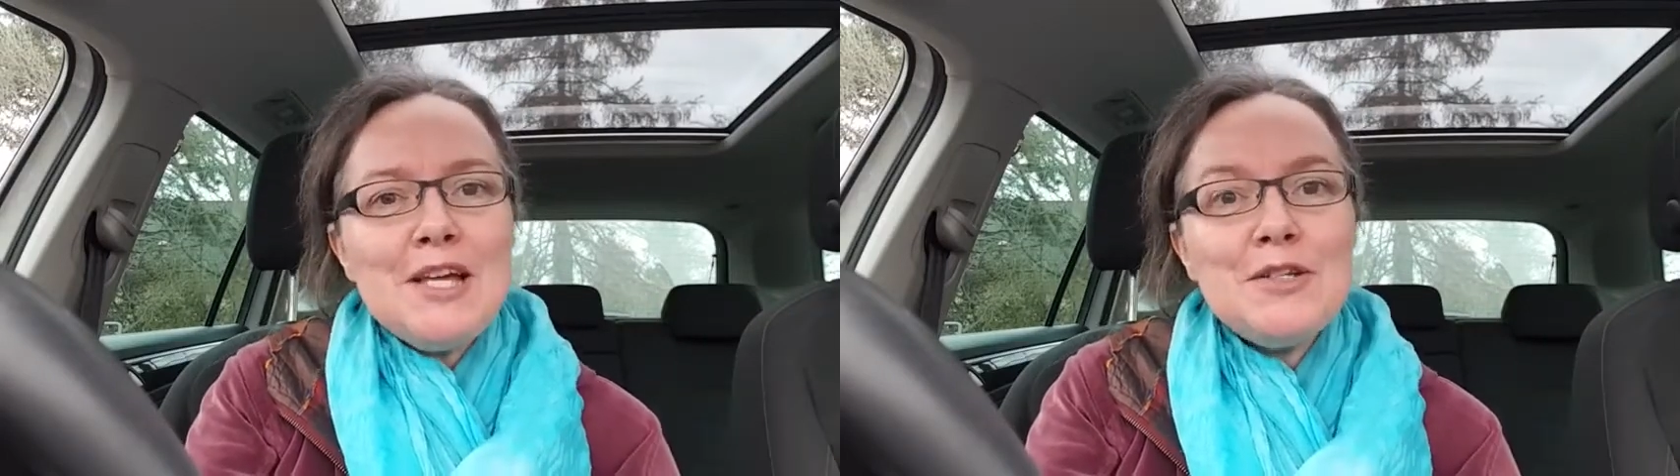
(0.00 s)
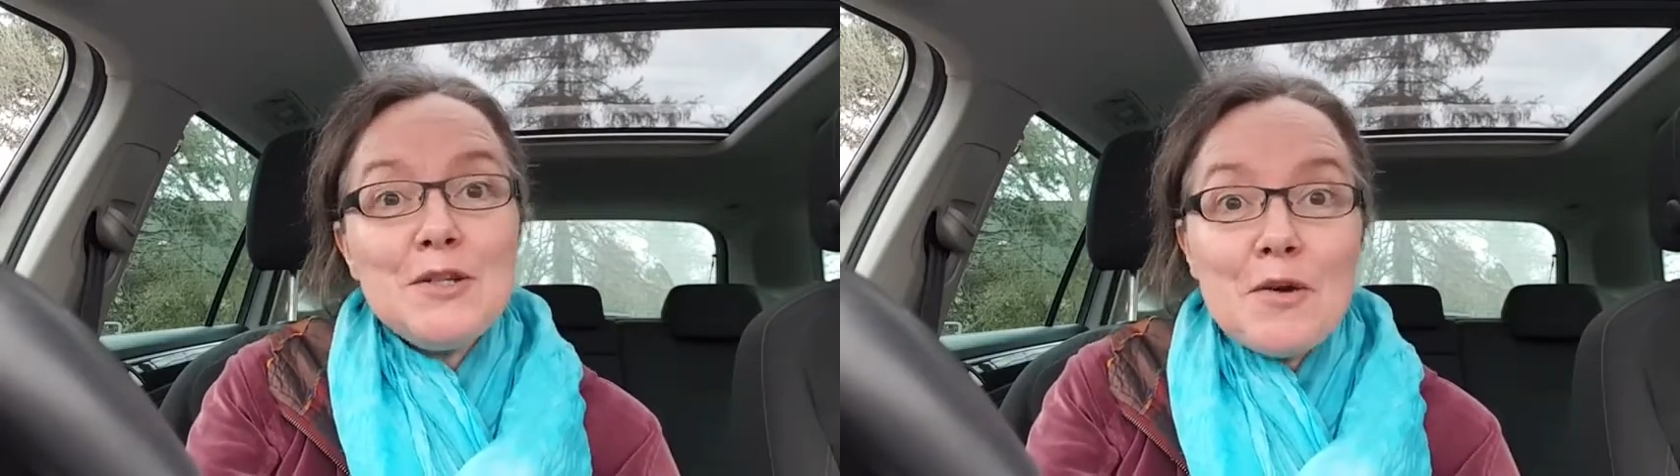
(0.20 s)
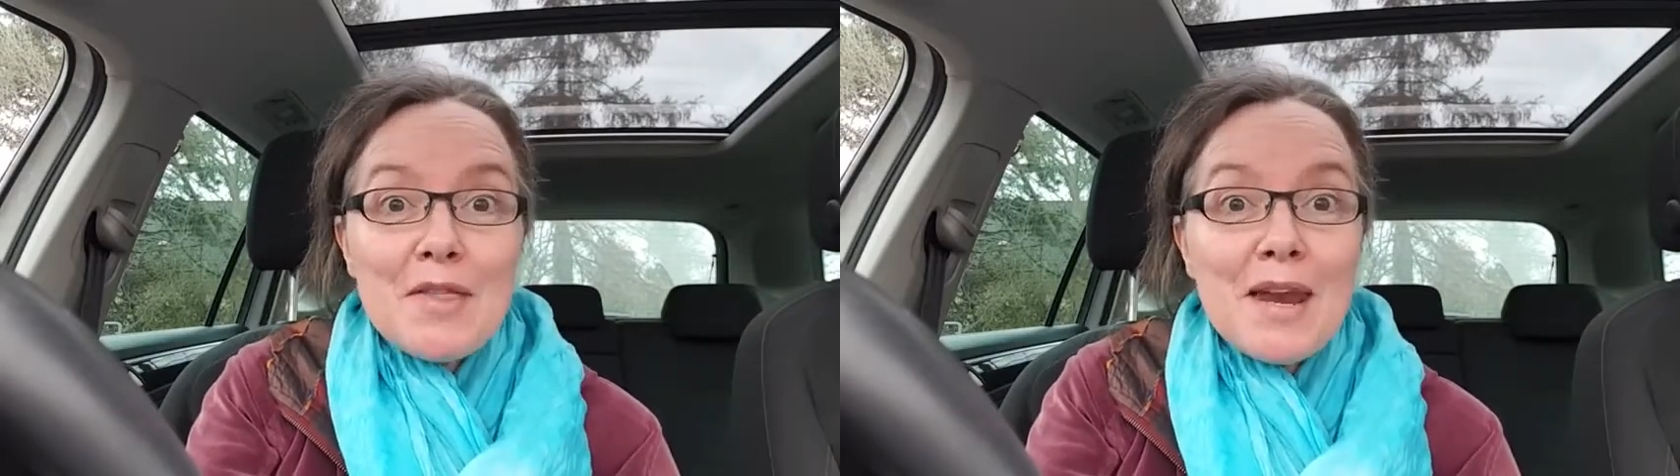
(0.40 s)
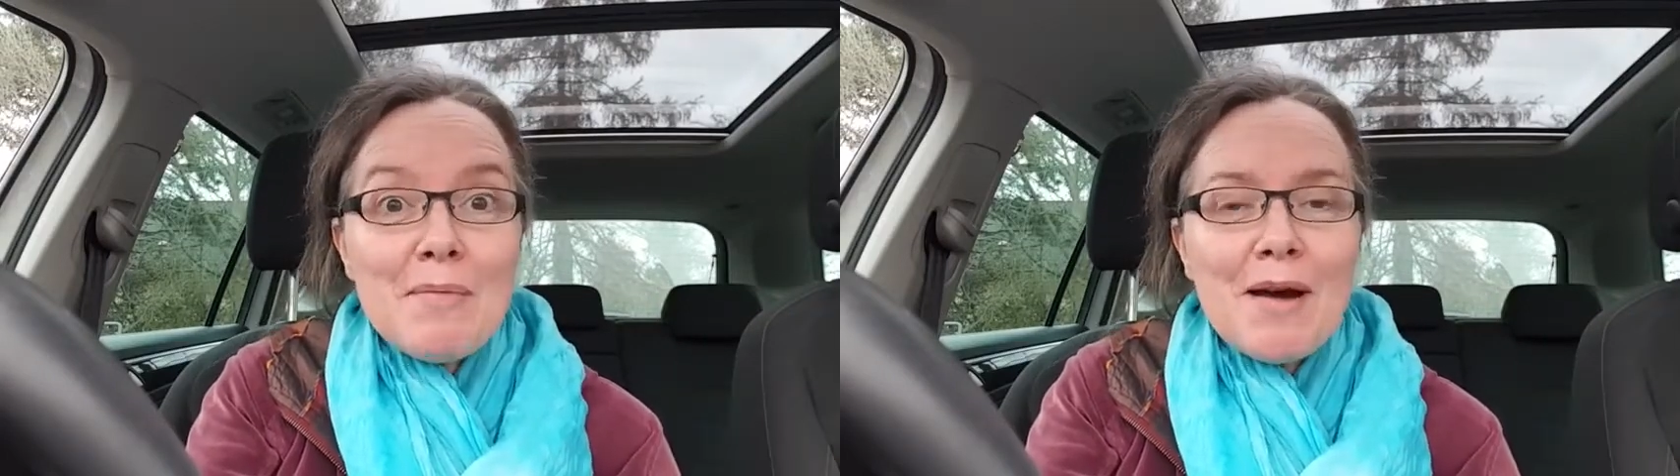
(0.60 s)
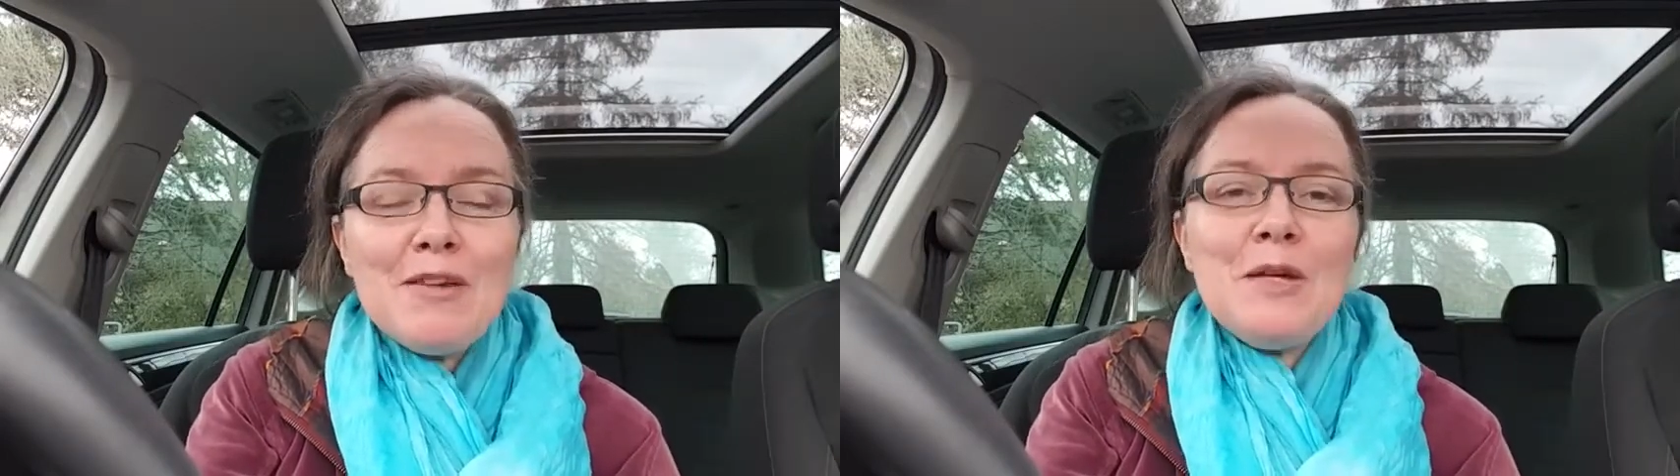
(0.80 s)
to know that
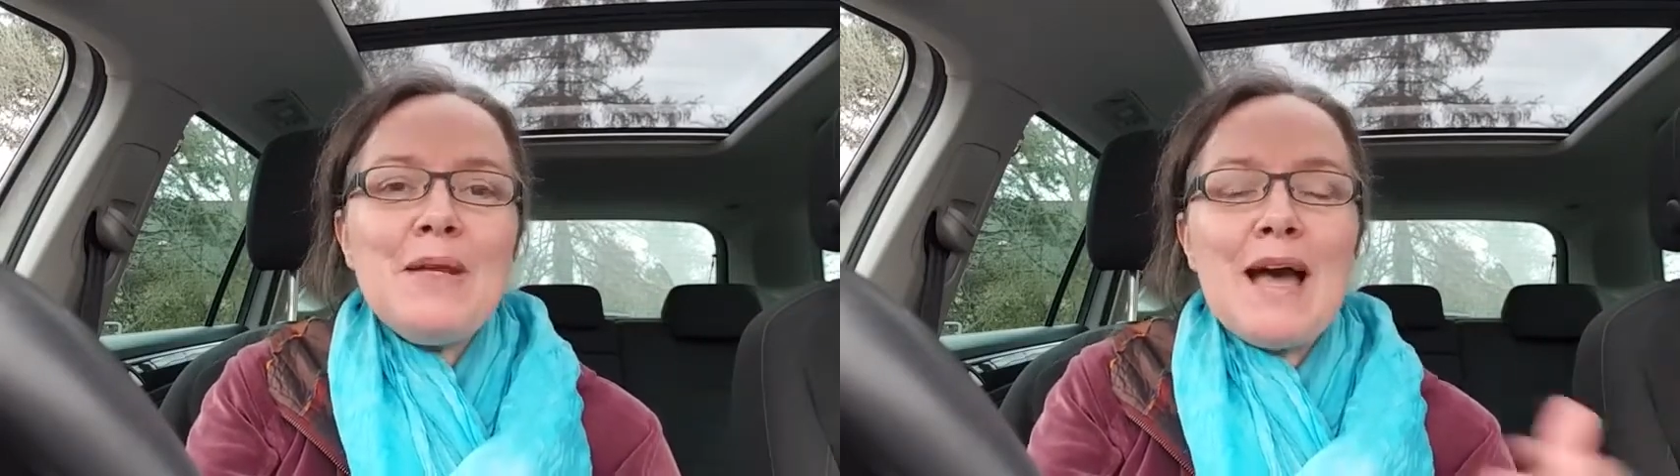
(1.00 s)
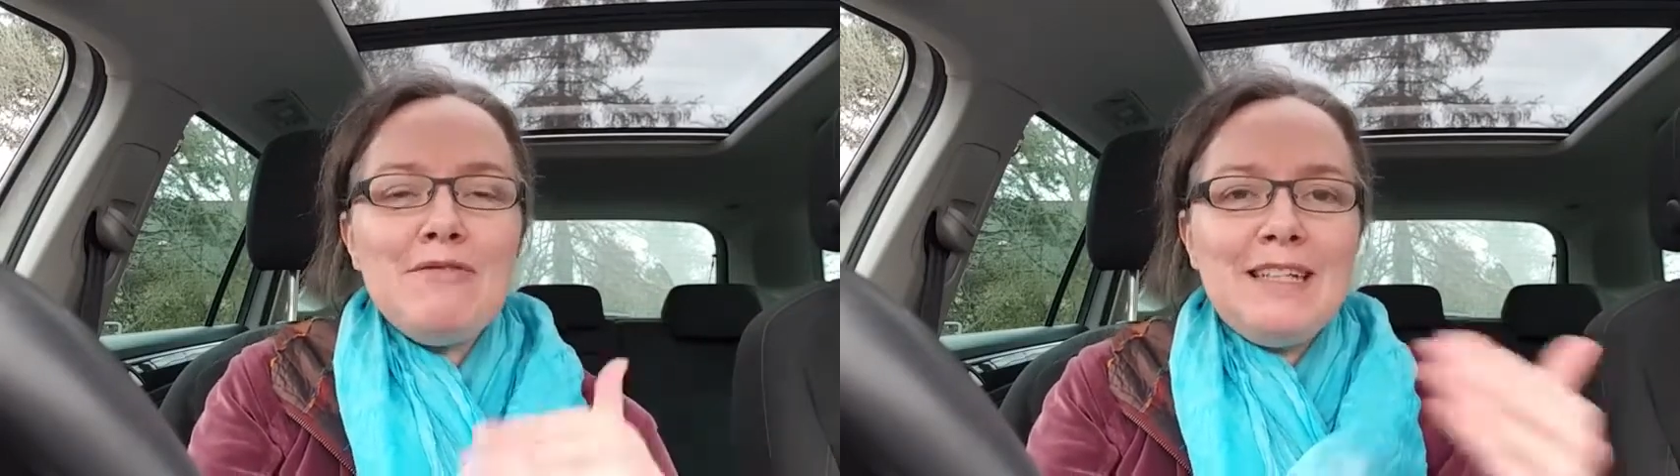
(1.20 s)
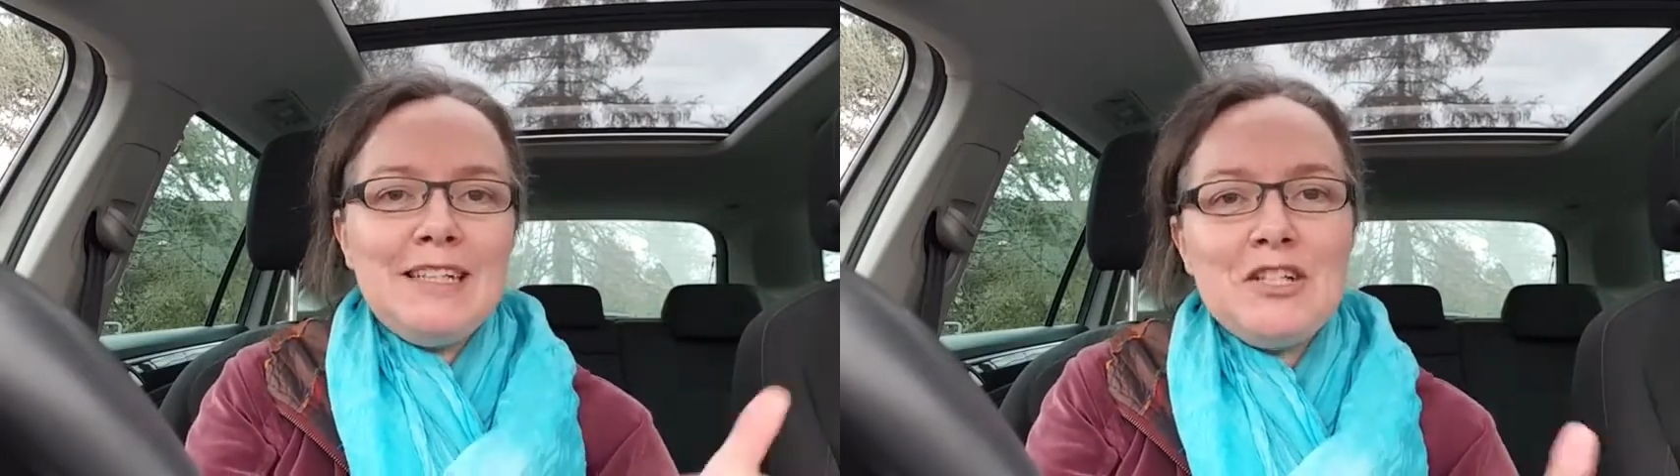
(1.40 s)
about you and have a little